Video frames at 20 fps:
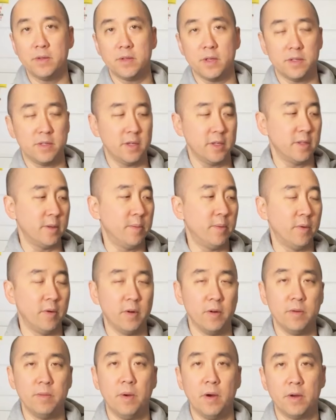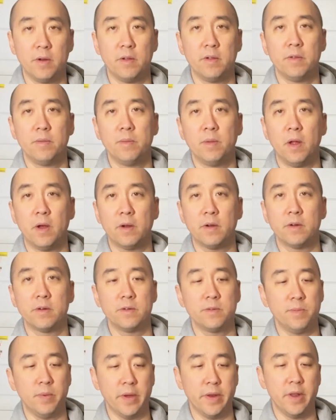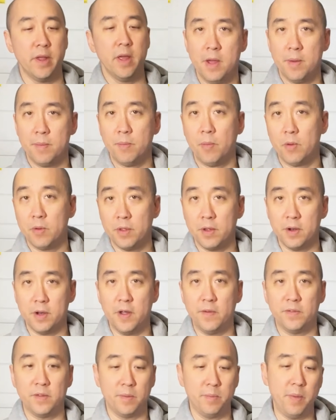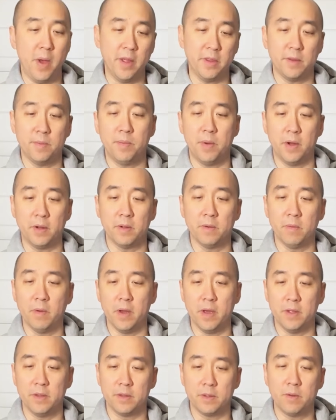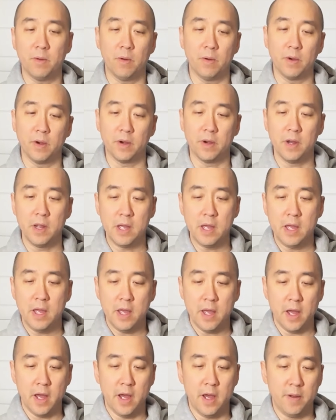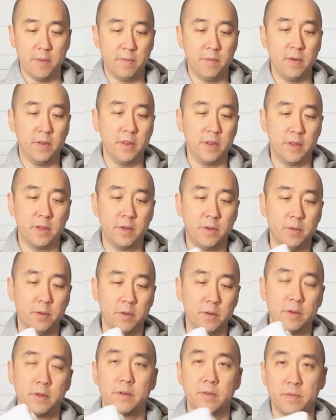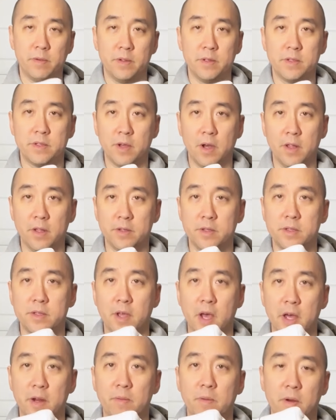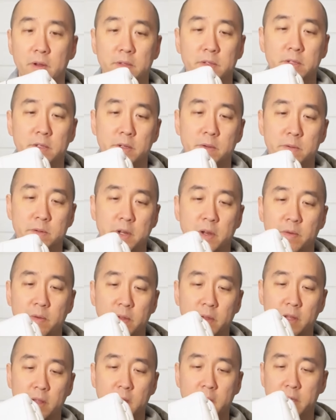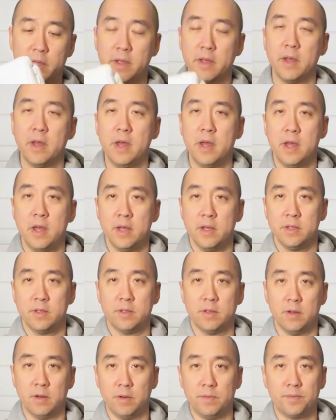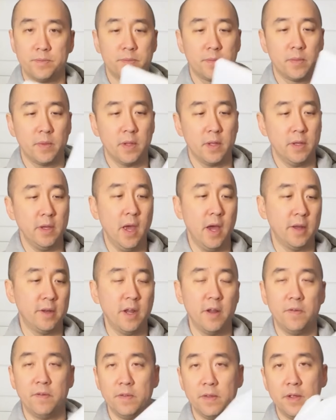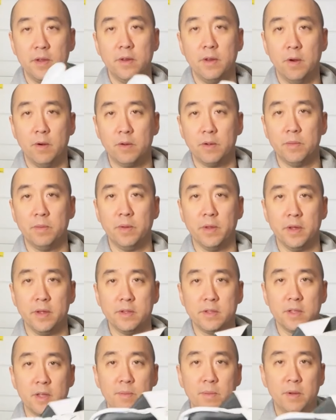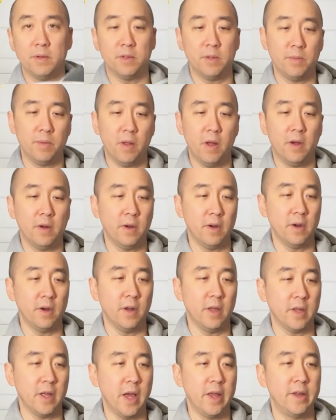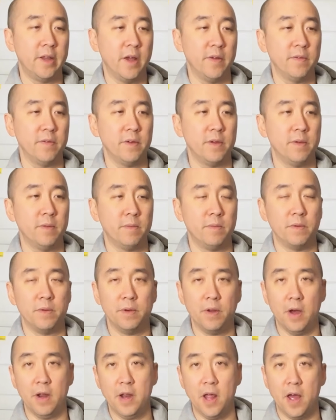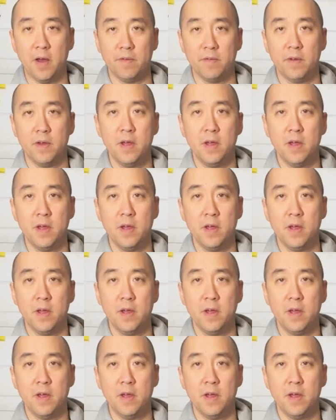as like the pro model blockers, but more than enough to bat the puck away in the corner. Really cool, really solid sidewall too, which I really like. So yeah, definitely no complaints about the blocker. Like I definitely would not have